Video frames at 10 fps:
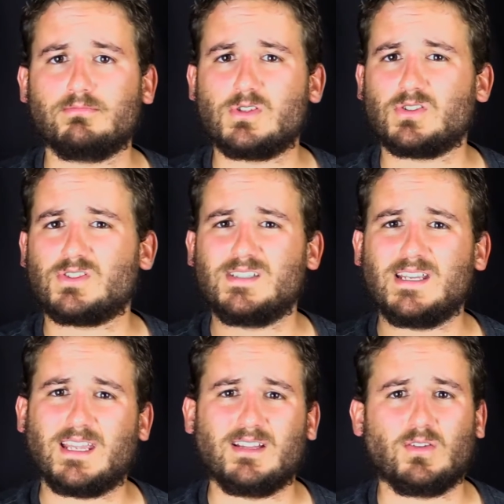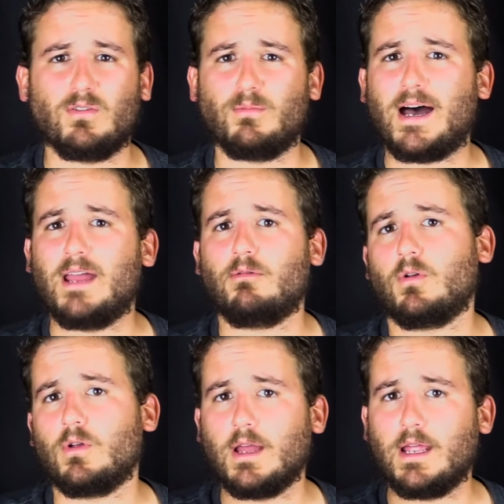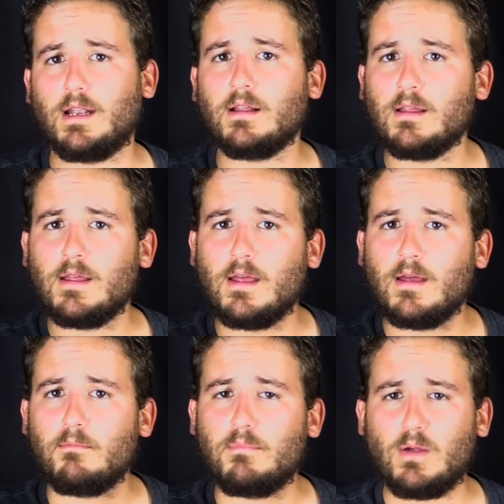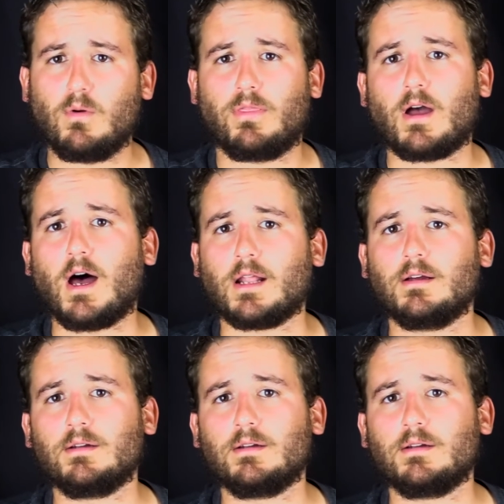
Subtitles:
just dig into the Bible and be with God.